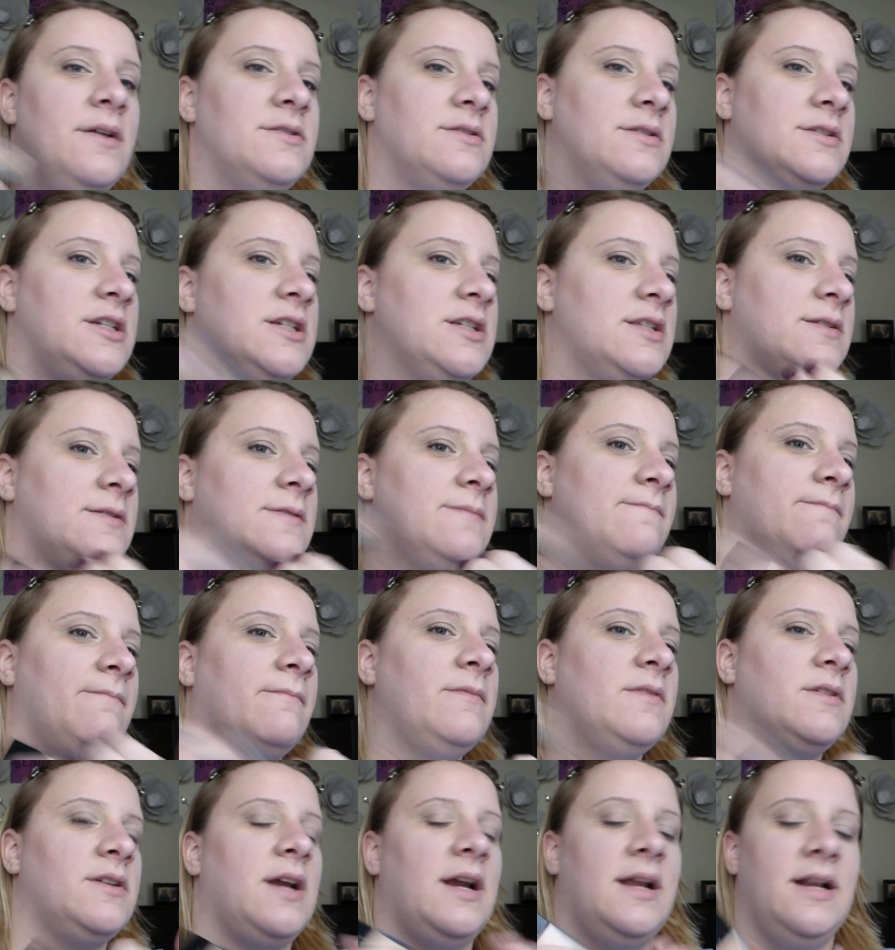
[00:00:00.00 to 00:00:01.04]
So just
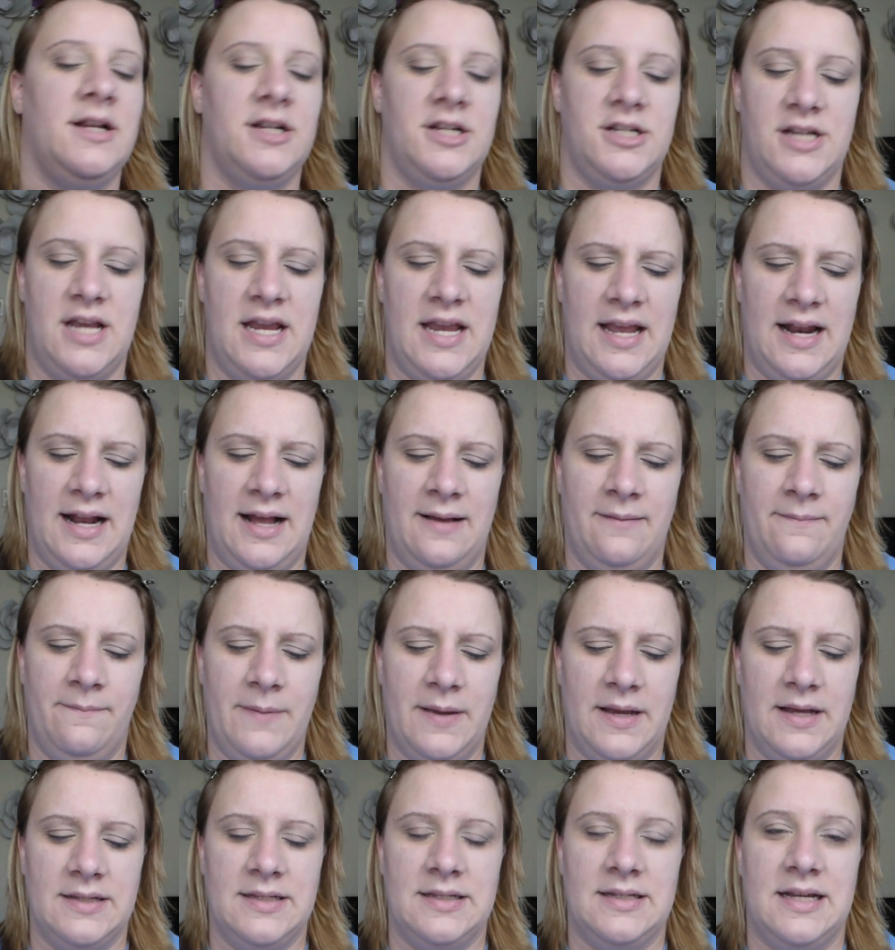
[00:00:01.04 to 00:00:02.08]
kind of shake it up
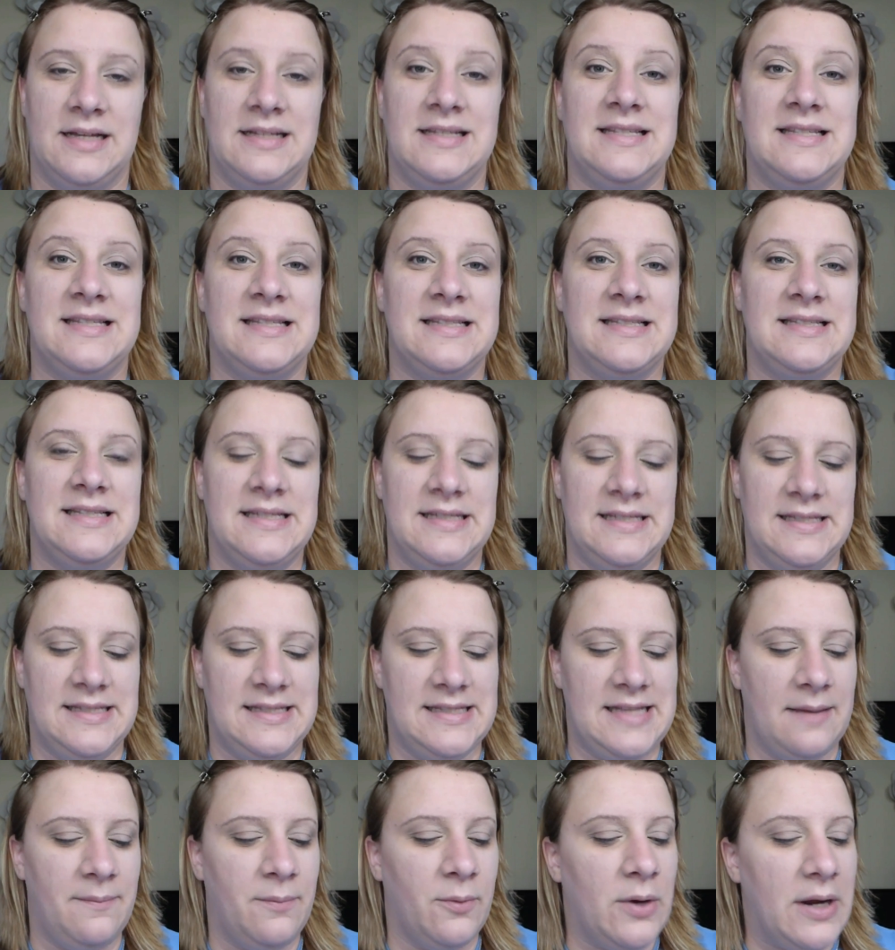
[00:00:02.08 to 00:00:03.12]
because it does
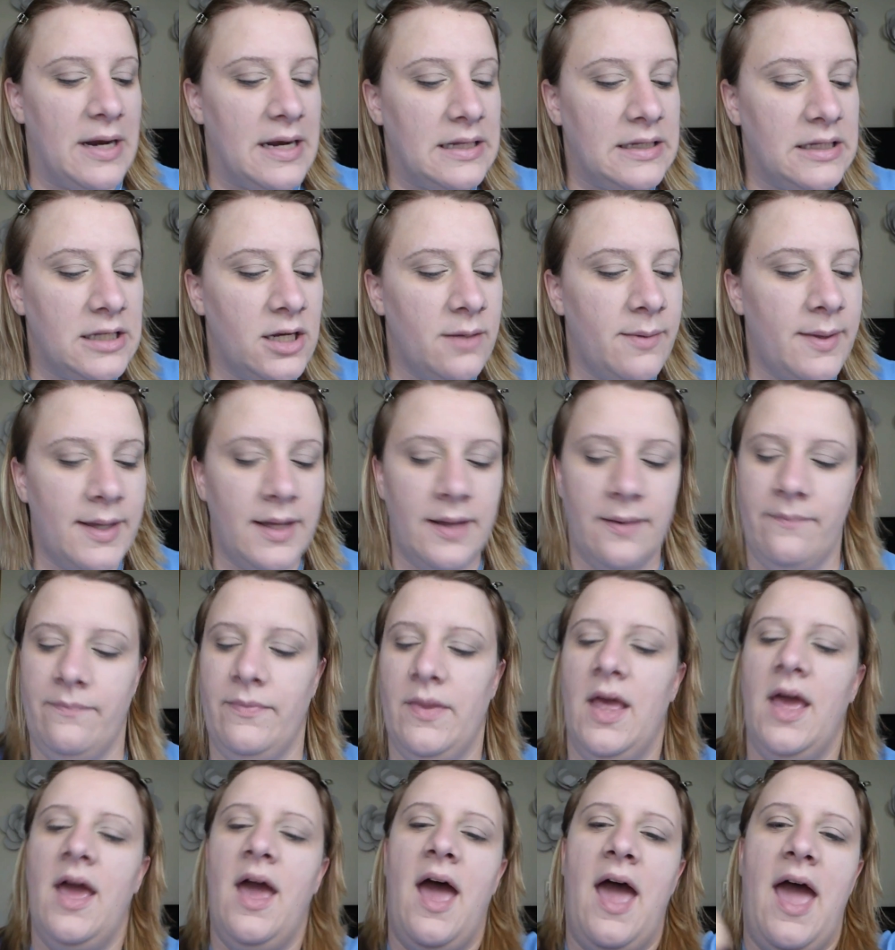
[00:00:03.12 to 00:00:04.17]
separate a little bit.
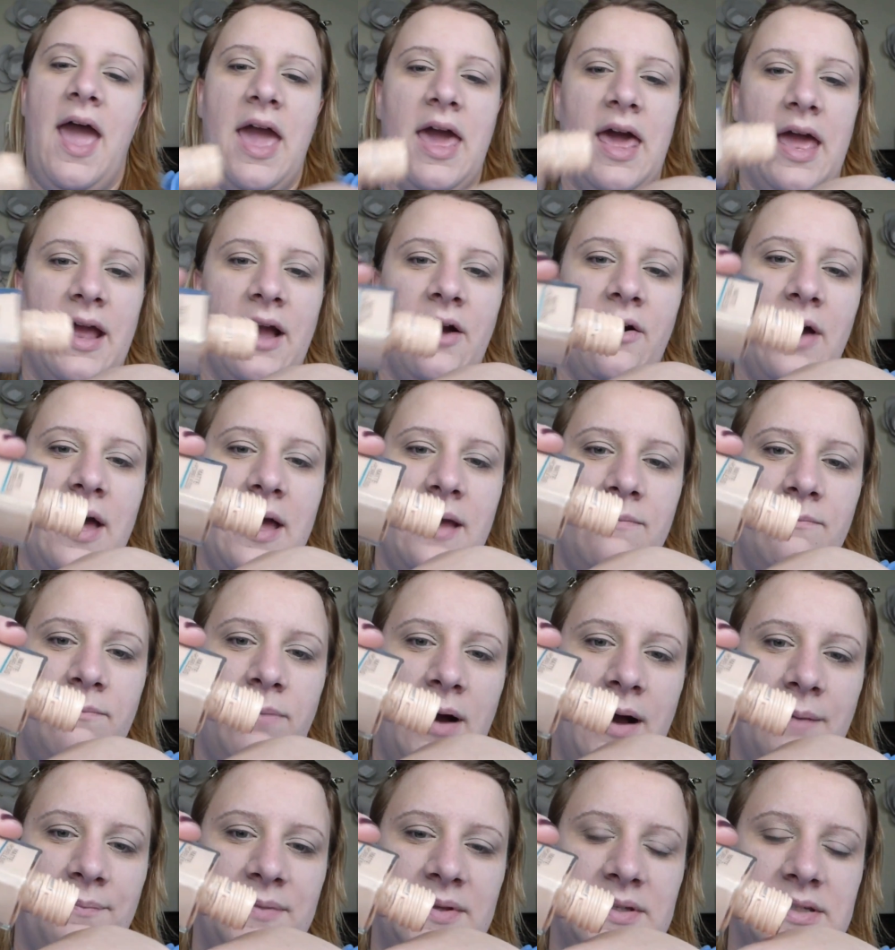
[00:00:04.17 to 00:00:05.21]
And I go ahead and
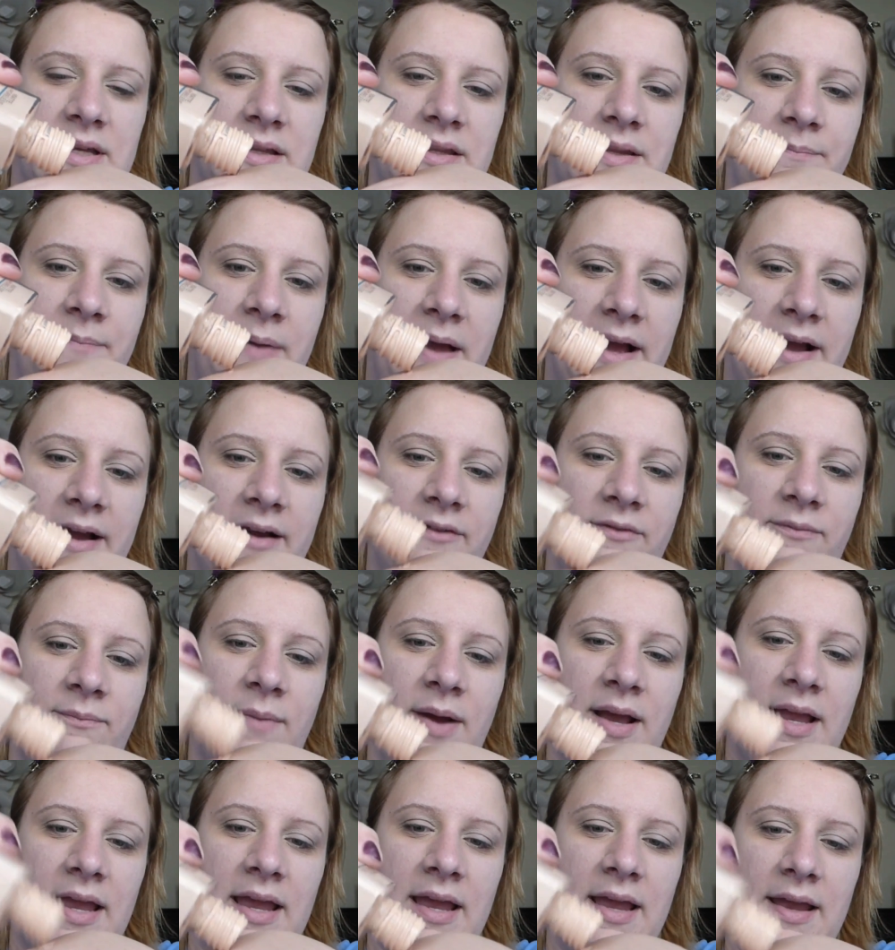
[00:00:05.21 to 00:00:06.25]
pop this on the back of
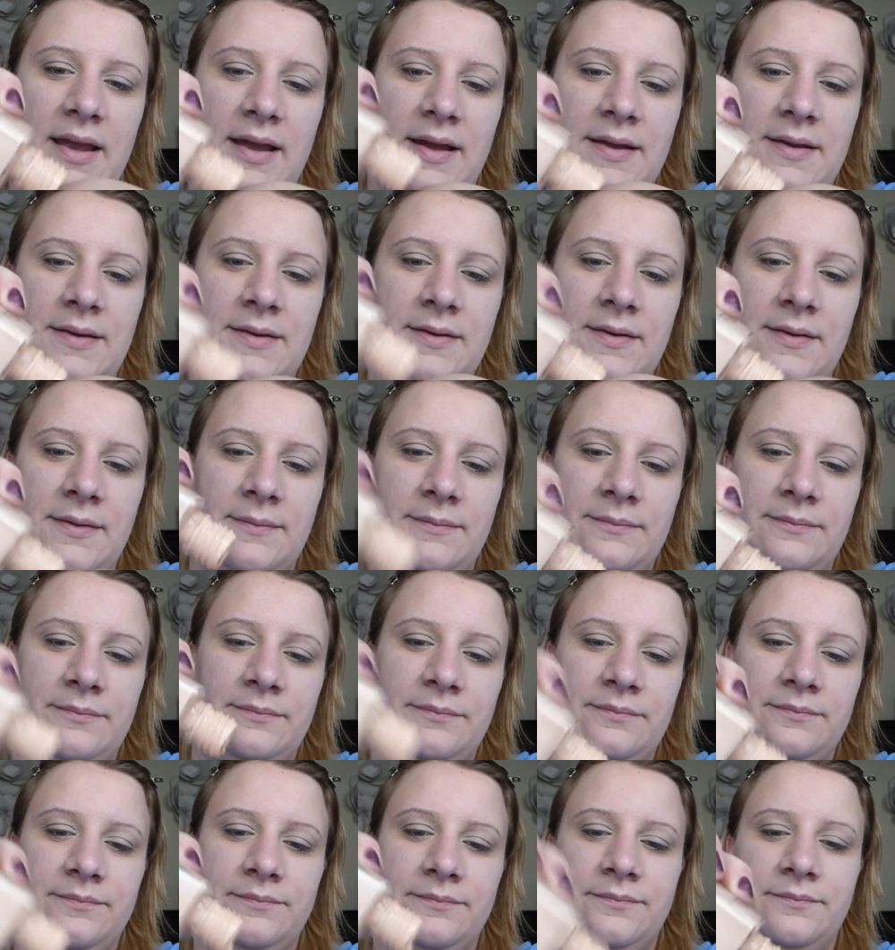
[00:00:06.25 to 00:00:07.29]
my hand.
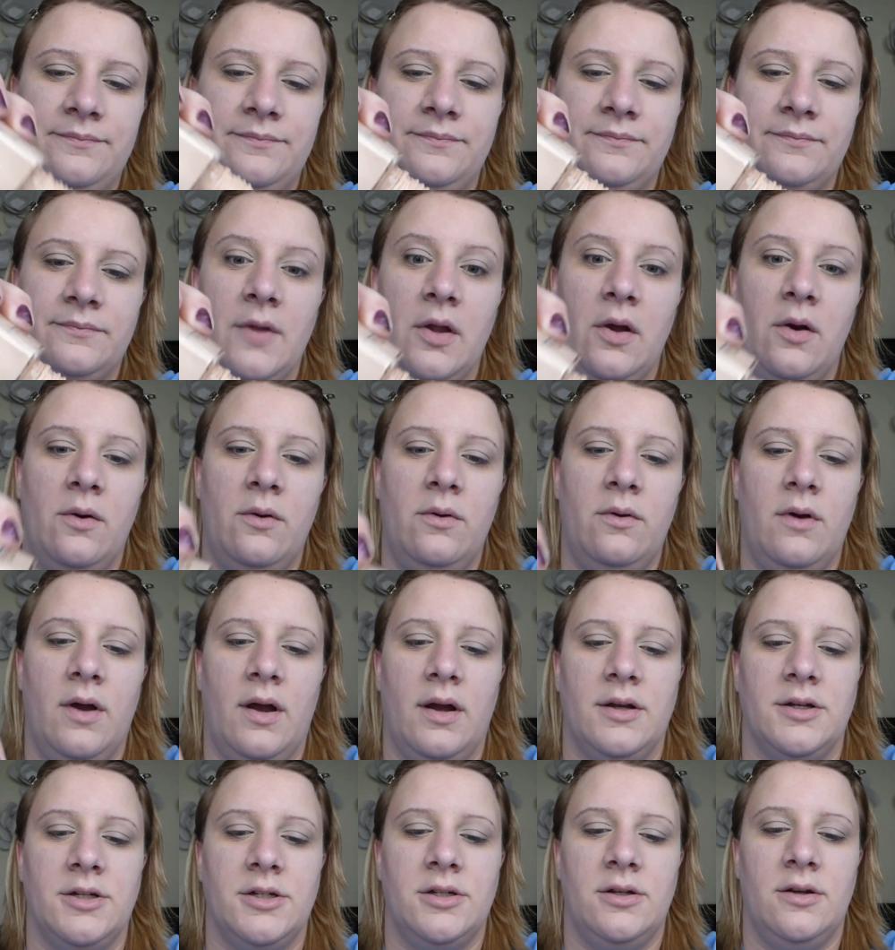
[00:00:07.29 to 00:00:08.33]
Oh
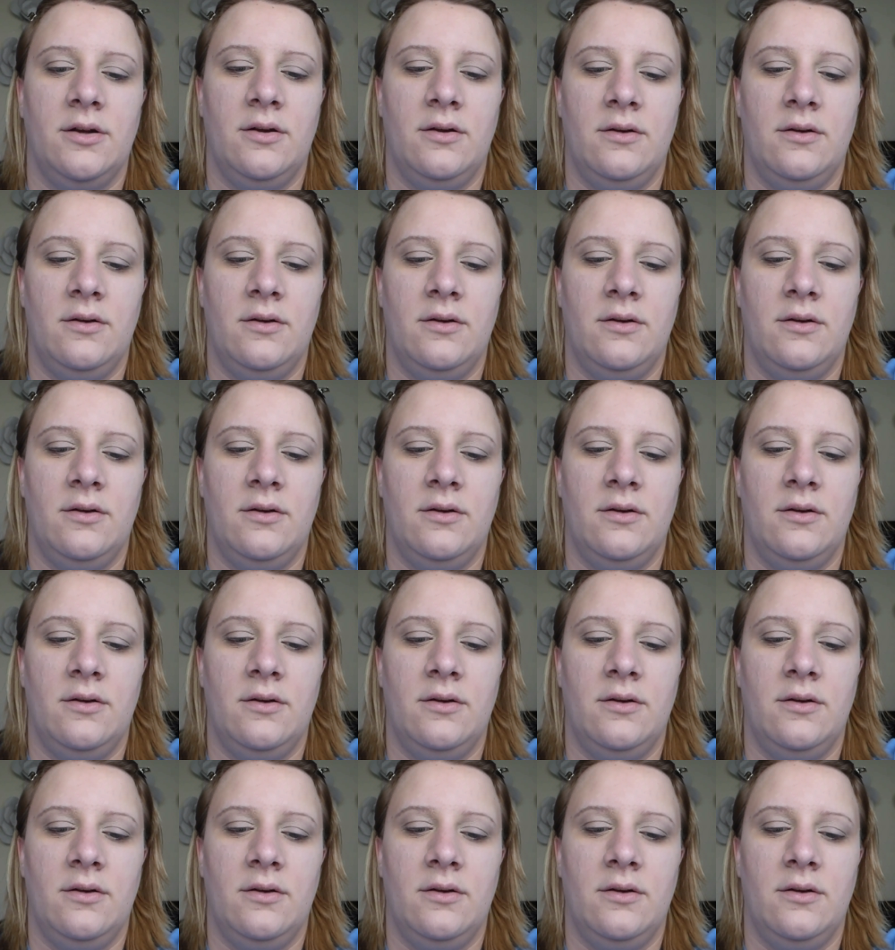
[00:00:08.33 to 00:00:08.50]
gosh.